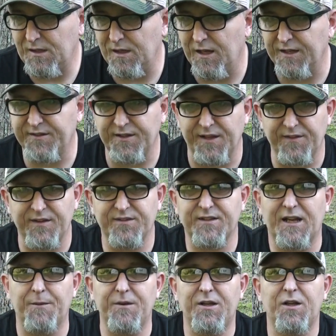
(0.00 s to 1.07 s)
like I say, this
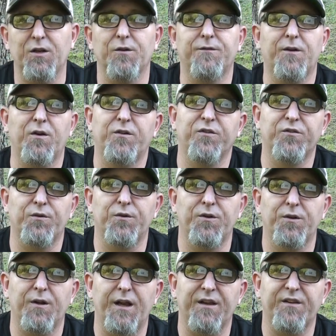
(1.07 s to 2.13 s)
time of year, focus on
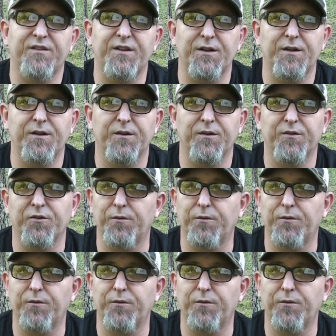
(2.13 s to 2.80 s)
your exteriors,